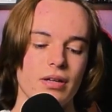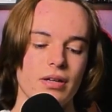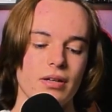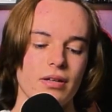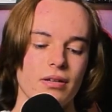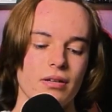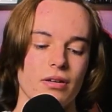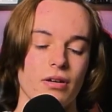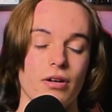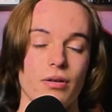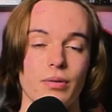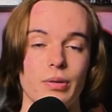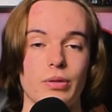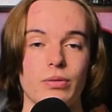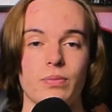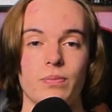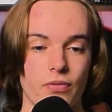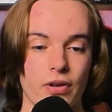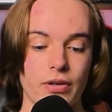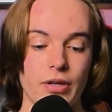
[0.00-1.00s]
And I
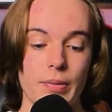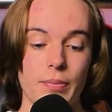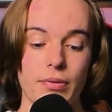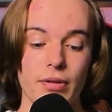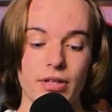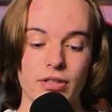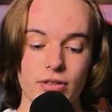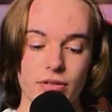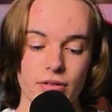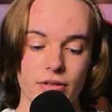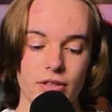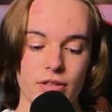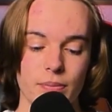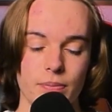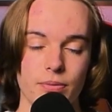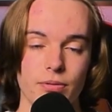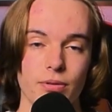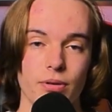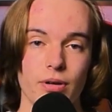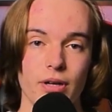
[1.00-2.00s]
was very pleasantly
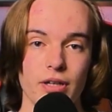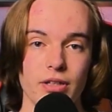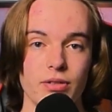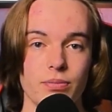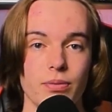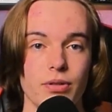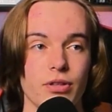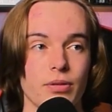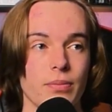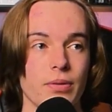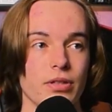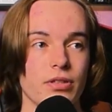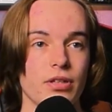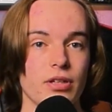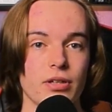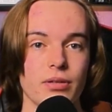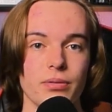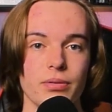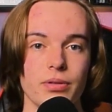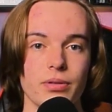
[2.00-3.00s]
surprised with the
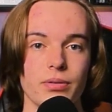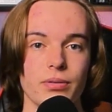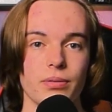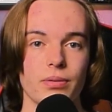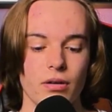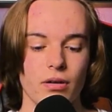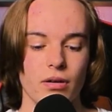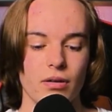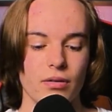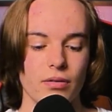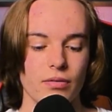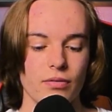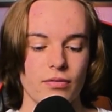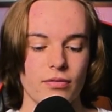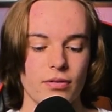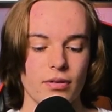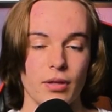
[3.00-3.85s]
material of